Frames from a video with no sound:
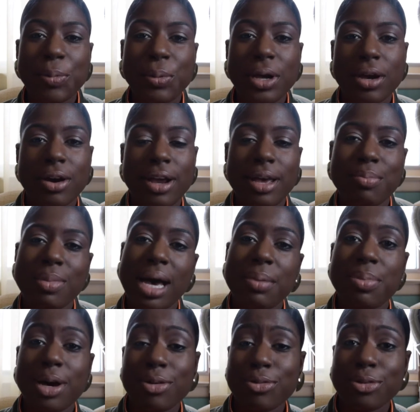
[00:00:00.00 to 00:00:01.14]
We are in my
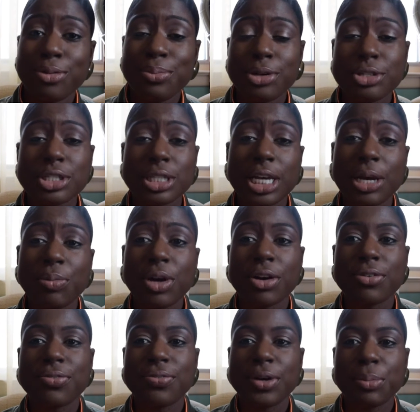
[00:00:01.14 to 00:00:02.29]
bedroom. Usually we
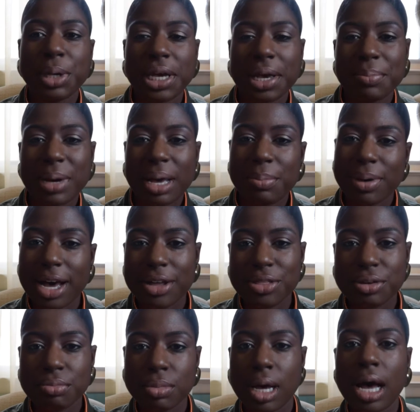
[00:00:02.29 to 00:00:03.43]
are filming in my
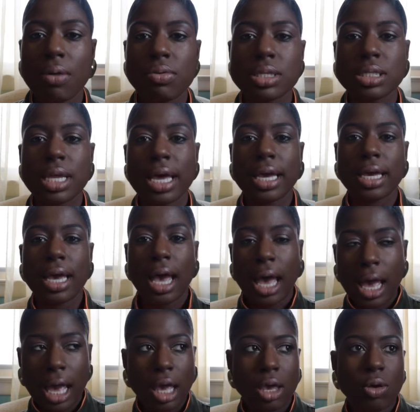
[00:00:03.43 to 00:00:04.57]
bathroom, but I was like,
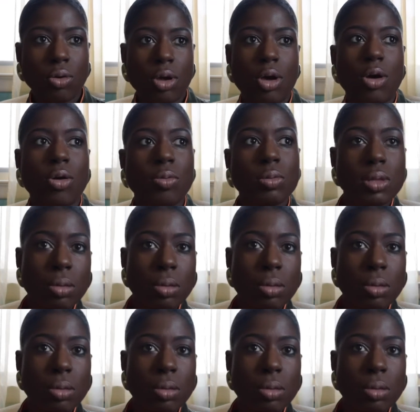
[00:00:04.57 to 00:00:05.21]
hey, you know,